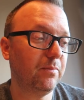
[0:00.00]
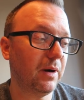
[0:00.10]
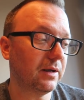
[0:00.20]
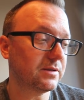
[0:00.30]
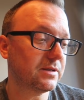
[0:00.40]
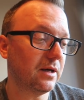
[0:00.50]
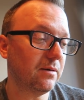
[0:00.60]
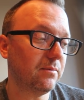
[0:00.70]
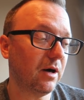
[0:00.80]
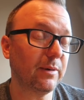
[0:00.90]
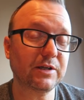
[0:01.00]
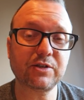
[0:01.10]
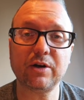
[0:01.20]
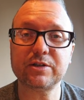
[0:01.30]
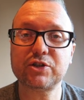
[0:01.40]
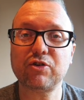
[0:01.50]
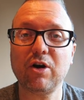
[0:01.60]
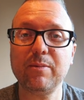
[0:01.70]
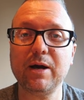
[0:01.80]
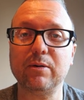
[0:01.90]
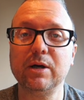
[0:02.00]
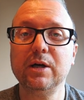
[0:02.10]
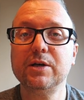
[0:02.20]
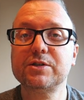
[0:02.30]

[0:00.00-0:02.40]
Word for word: But um, I'm excited to try them out.